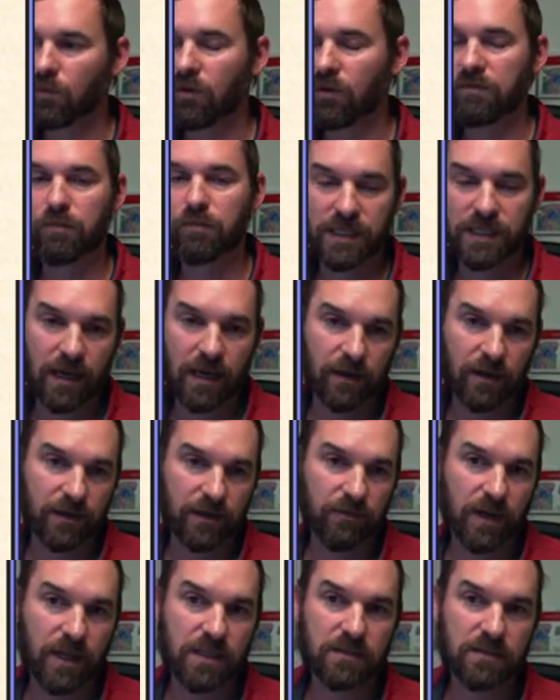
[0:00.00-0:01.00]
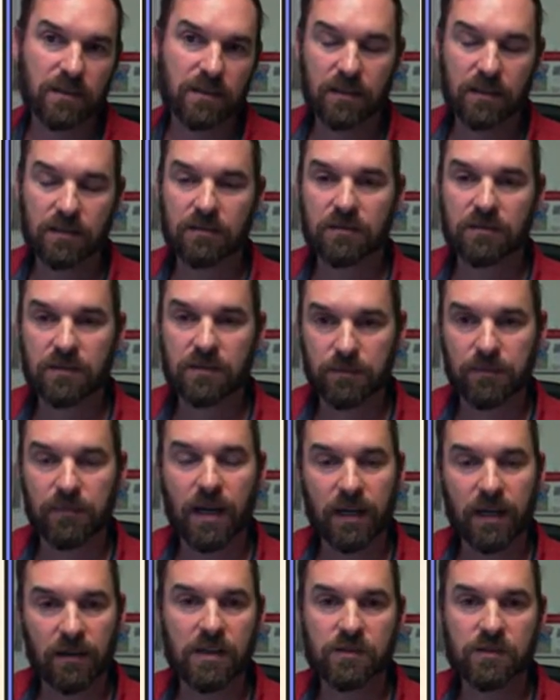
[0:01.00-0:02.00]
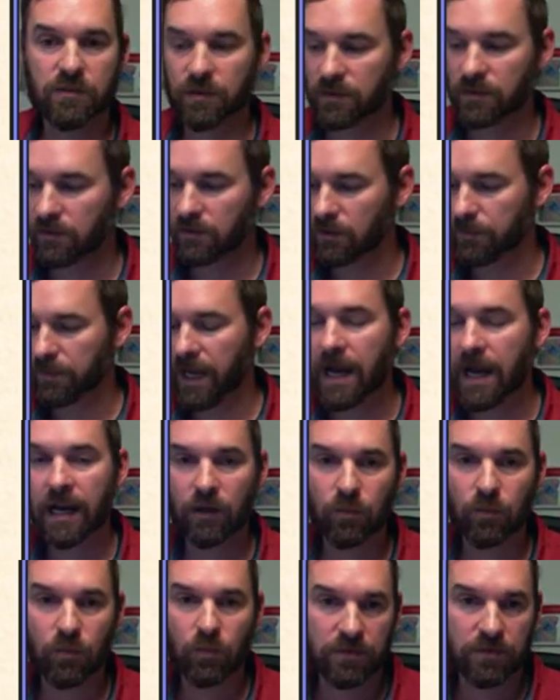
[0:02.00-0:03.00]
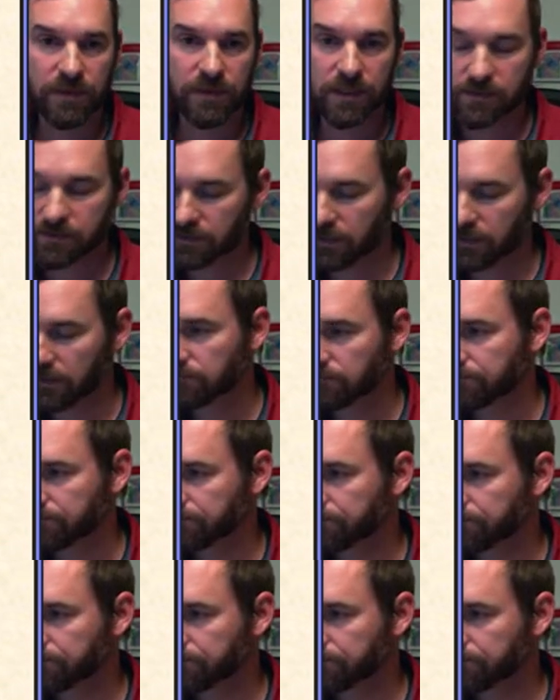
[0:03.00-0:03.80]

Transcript: wolf mortality rates in some areas with a little bit higher wolf density.